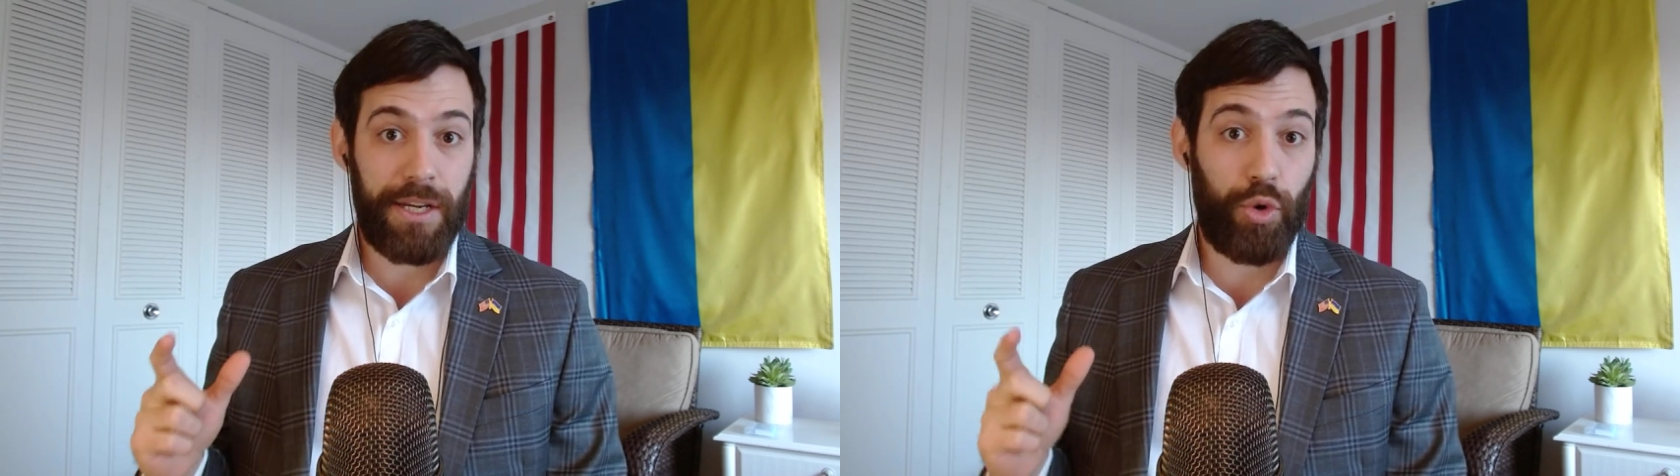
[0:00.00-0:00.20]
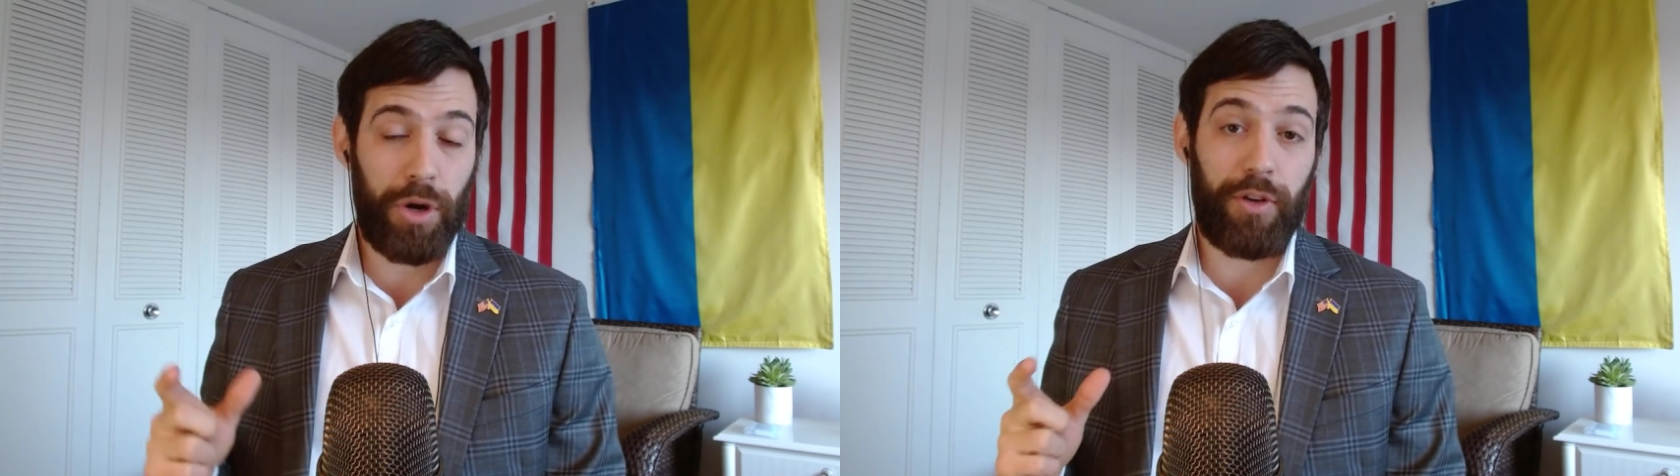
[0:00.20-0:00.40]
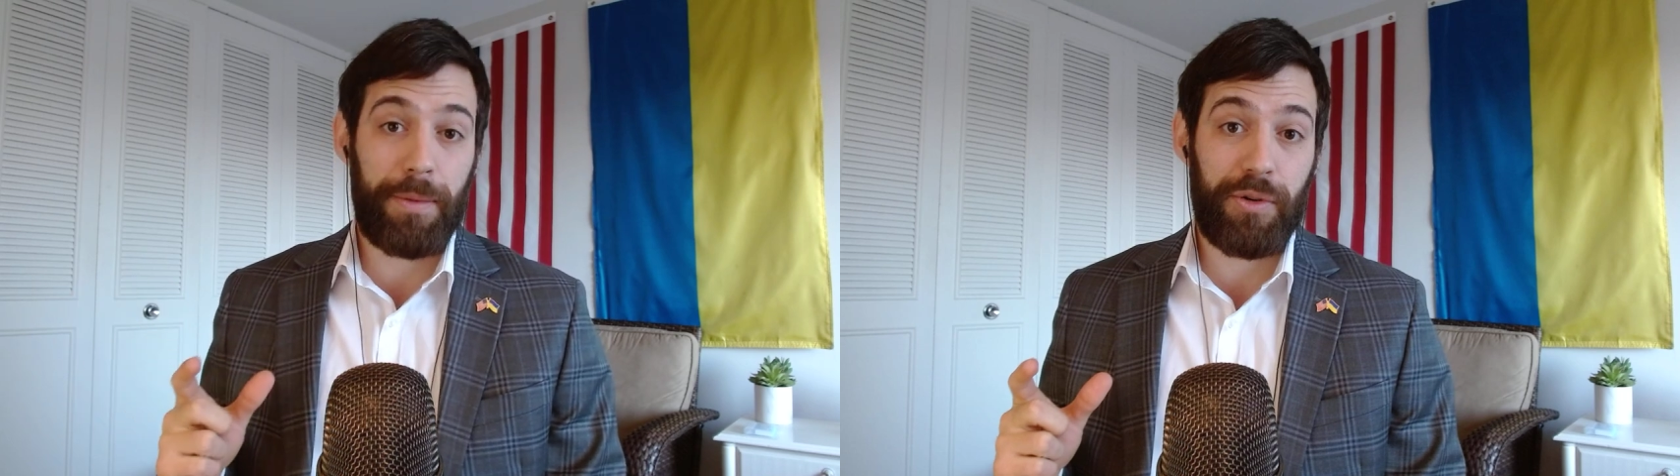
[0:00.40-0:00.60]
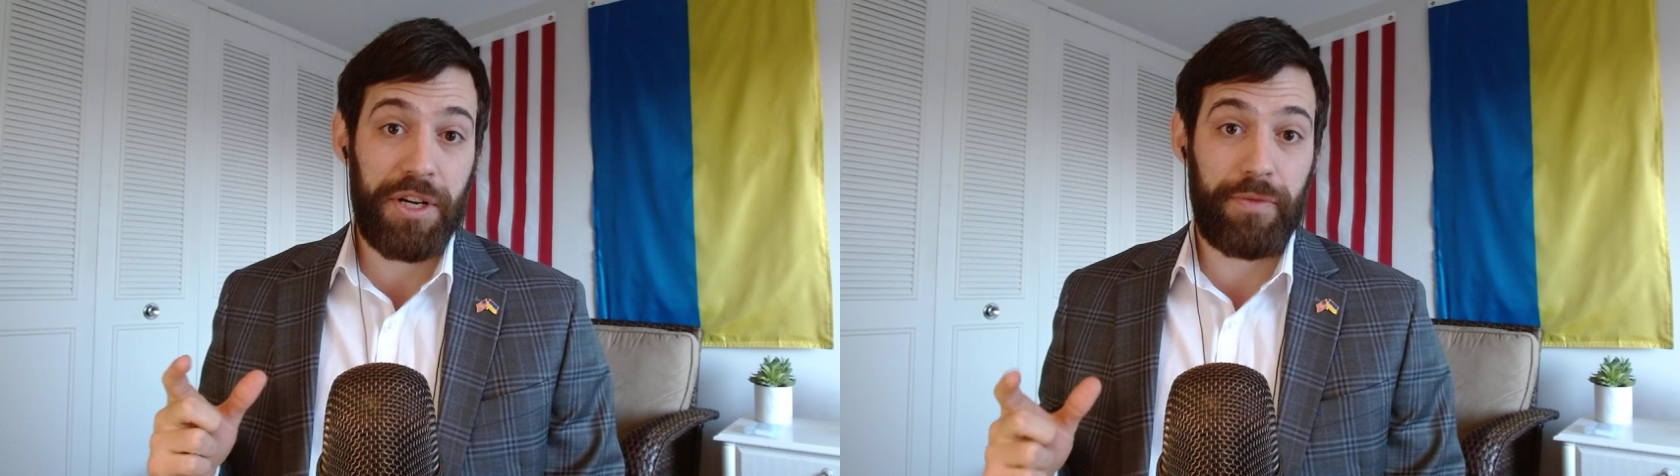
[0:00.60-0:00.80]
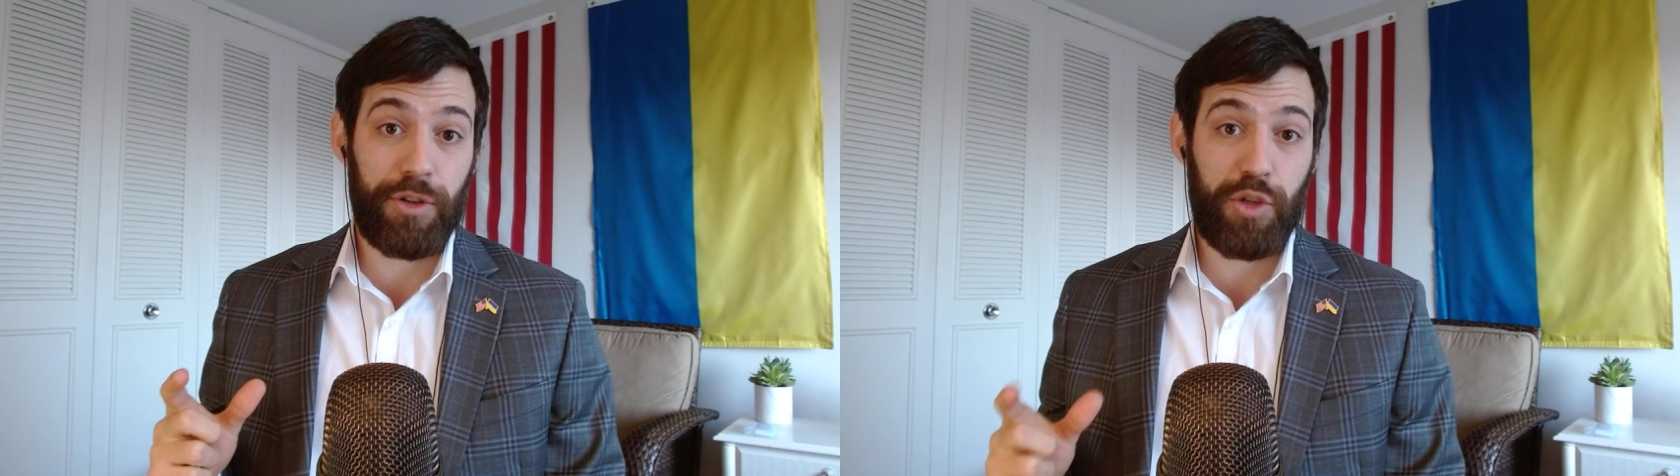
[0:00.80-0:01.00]
Court of
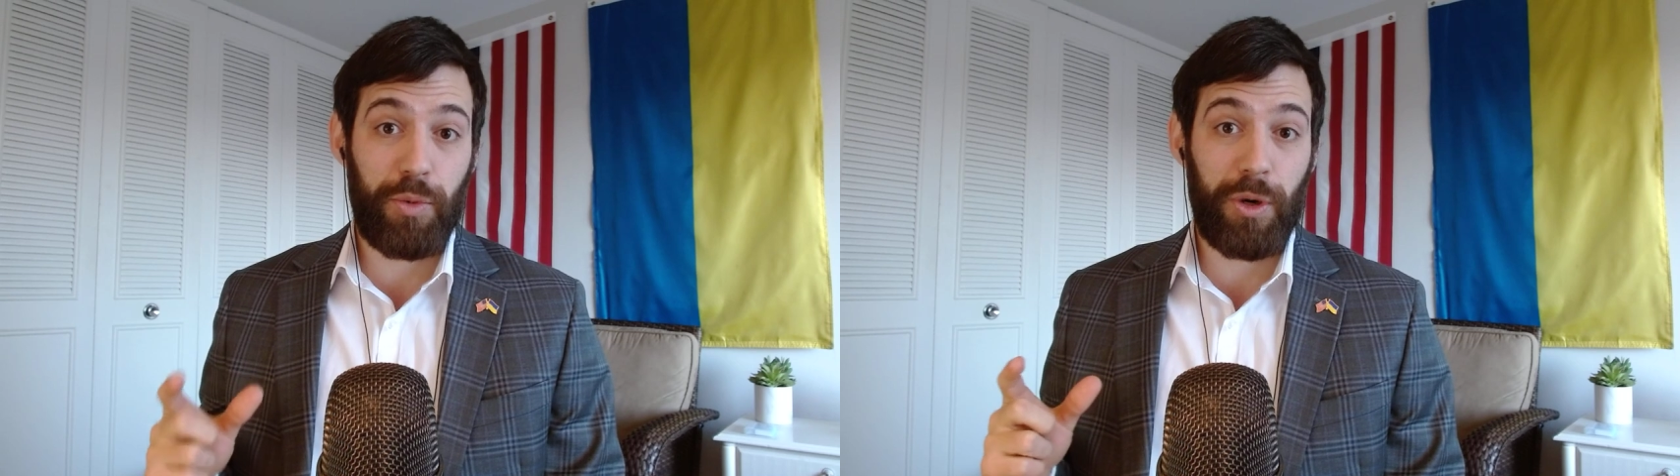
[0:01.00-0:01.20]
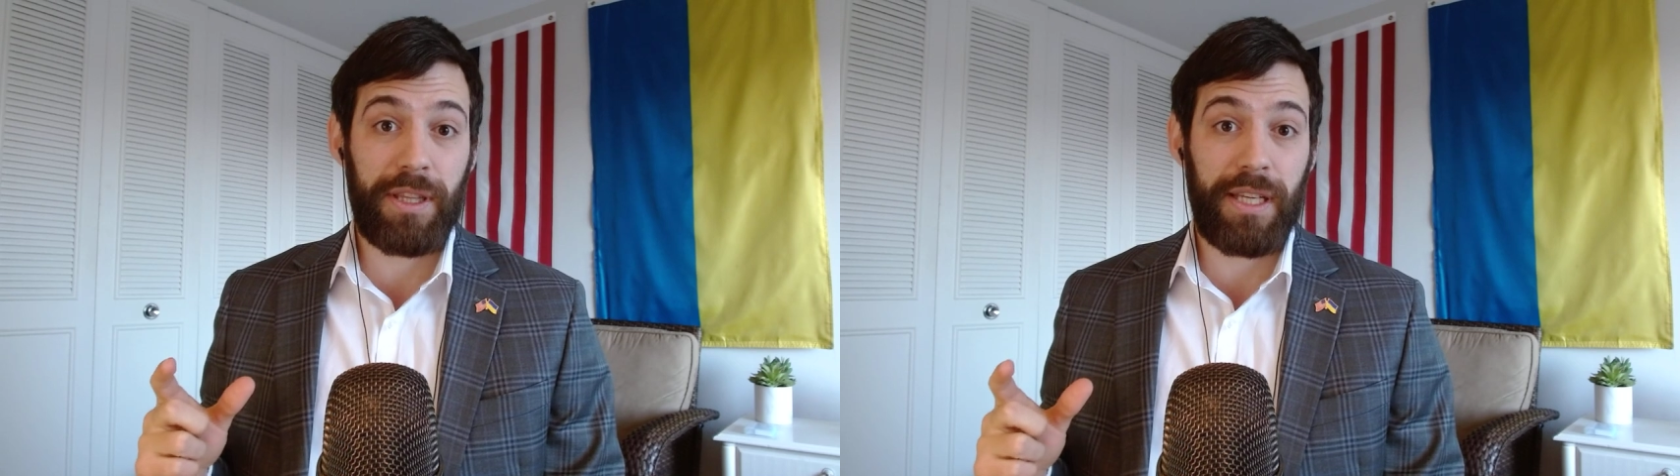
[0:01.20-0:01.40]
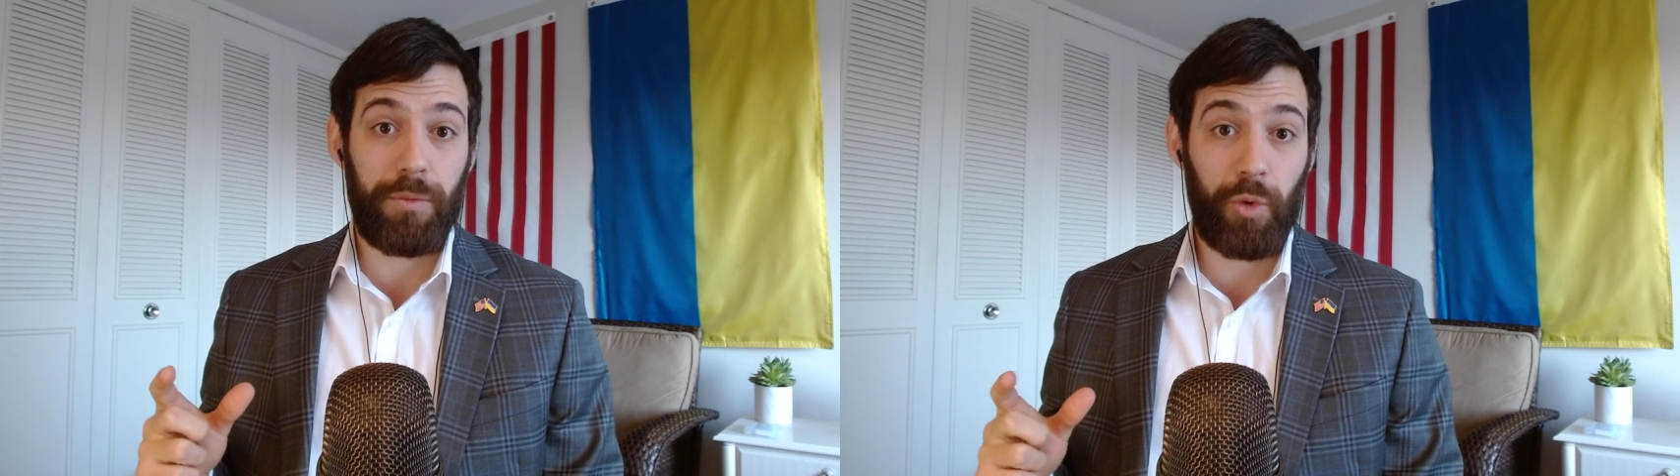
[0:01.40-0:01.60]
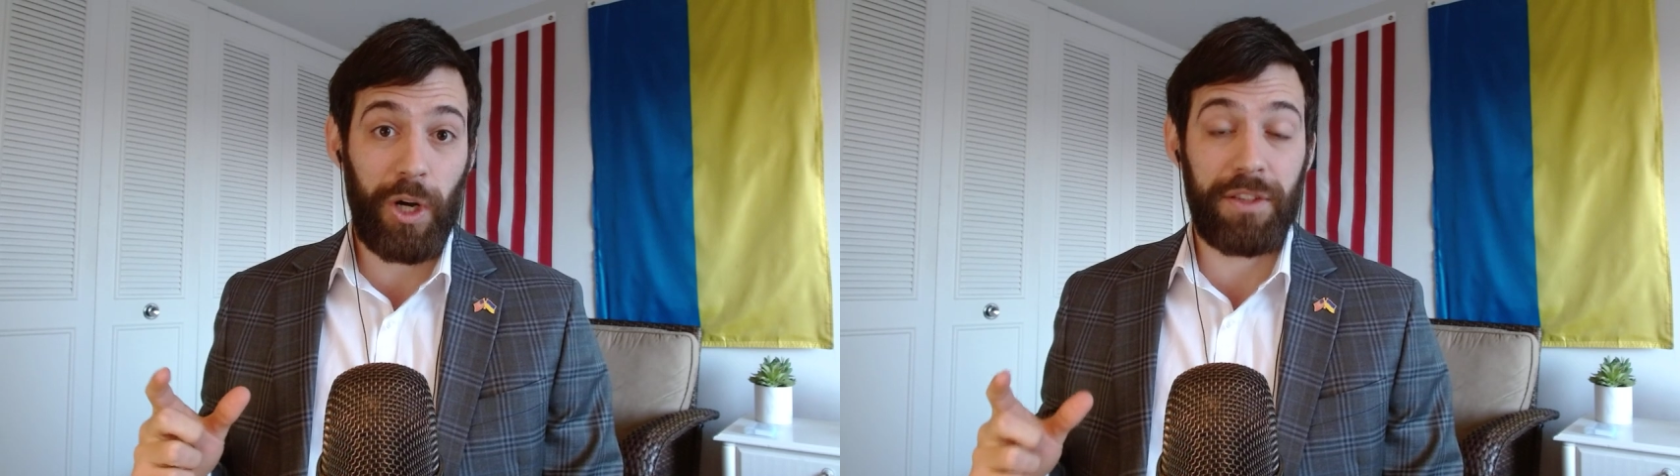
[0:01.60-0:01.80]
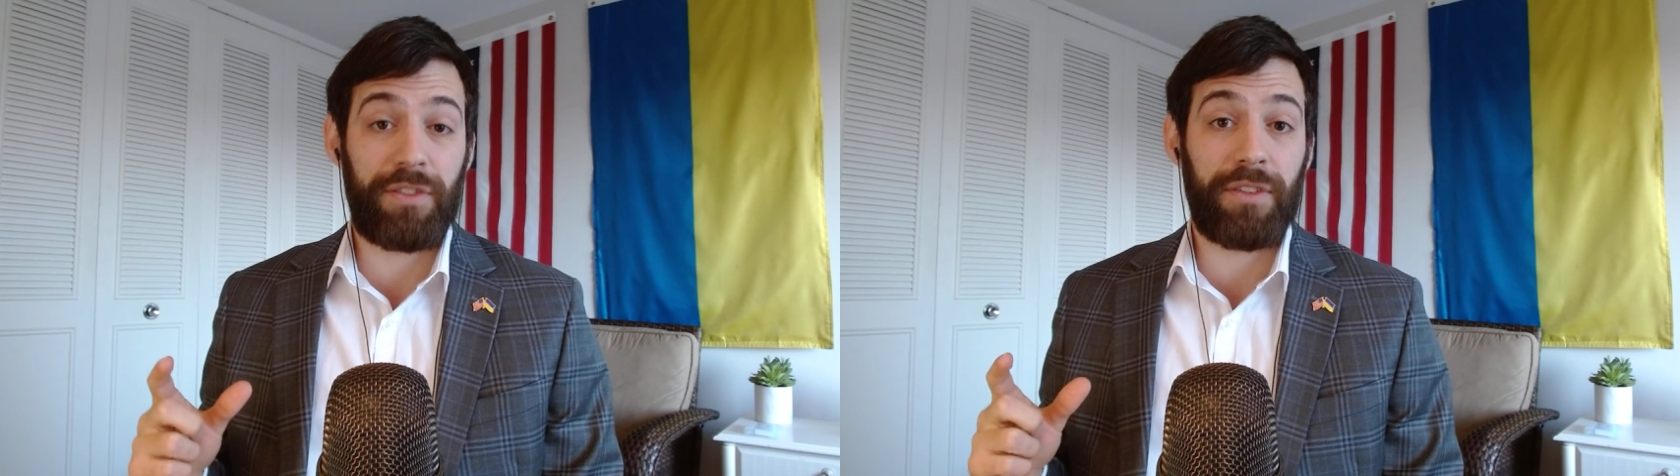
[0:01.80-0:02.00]
Arbitration for Sport that
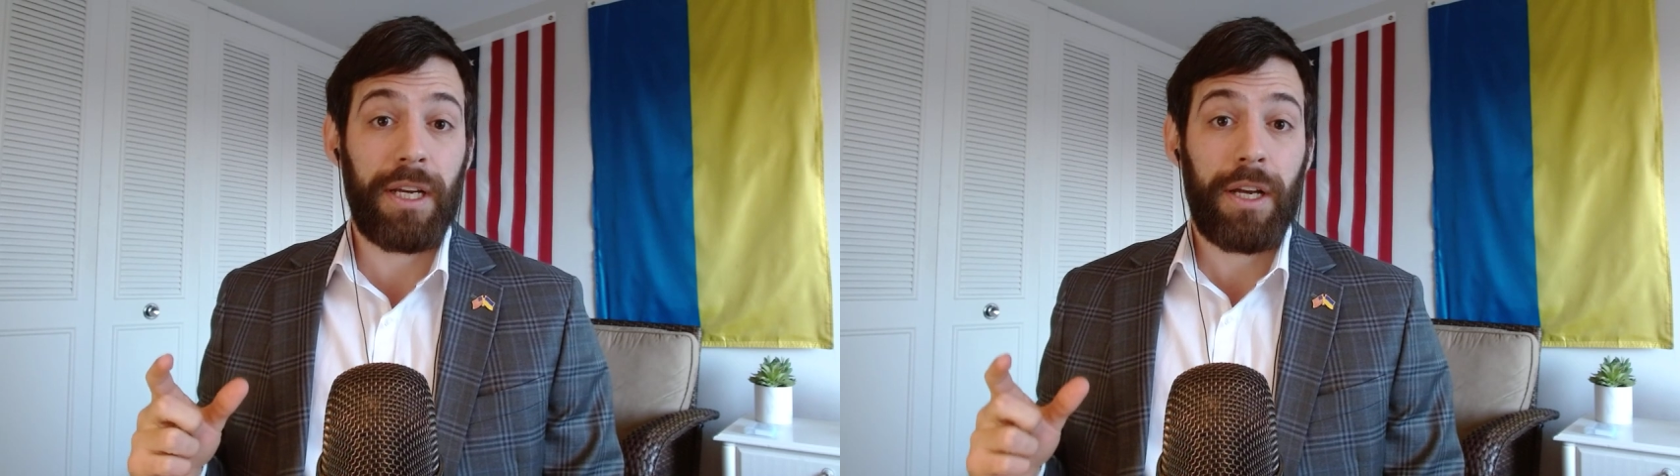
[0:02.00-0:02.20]
once